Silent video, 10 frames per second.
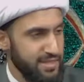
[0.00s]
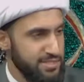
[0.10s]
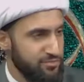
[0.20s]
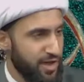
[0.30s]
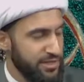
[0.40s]

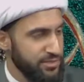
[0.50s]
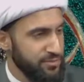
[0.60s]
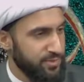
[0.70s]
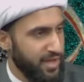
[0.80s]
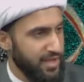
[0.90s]
his final
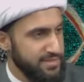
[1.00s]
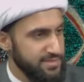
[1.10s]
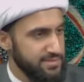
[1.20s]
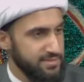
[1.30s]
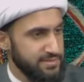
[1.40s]

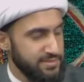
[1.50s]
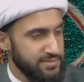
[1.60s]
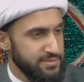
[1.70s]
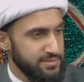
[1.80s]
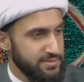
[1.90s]
goodbyes
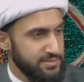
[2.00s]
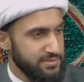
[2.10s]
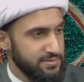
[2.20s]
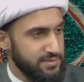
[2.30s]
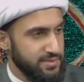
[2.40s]

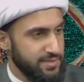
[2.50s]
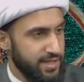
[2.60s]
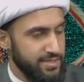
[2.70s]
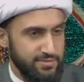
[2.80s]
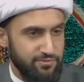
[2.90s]

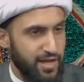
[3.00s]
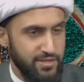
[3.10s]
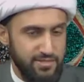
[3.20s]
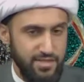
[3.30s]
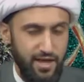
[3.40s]
and his
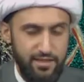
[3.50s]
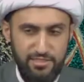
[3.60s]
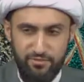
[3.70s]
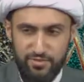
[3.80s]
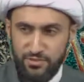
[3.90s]
final ziyarat
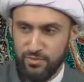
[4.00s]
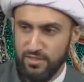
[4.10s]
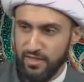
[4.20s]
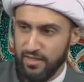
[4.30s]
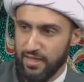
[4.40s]
of
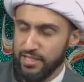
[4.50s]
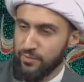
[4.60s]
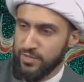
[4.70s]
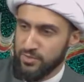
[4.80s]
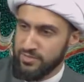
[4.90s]
Rasulullah. And he
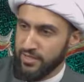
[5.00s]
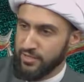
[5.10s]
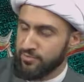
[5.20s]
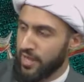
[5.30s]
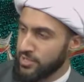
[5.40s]
went to say
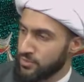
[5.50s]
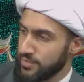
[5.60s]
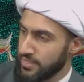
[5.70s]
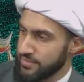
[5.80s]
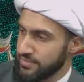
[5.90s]
goodbye to
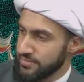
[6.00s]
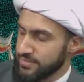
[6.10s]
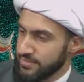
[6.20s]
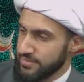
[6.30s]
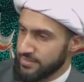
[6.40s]
one of the
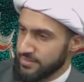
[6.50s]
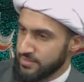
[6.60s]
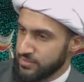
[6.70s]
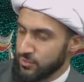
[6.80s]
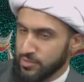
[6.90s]

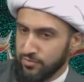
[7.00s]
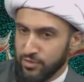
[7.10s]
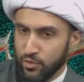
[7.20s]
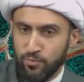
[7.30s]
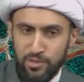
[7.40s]

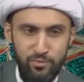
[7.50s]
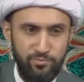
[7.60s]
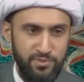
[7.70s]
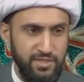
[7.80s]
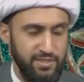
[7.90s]

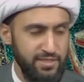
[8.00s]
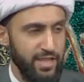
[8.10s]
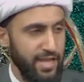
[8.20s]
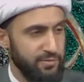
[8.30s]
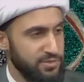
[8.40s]
al-Mu'mineen. He
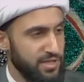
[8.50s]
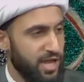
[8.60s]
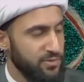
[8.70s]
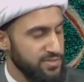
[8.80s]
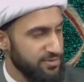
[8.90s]
came to the
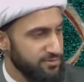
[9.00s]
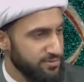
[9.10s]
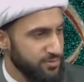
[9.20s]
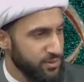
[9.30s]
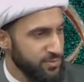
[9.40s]
house of
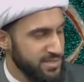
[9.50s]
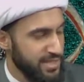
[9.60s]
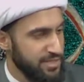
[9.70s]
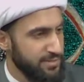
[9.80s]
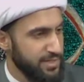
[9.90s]
Salama.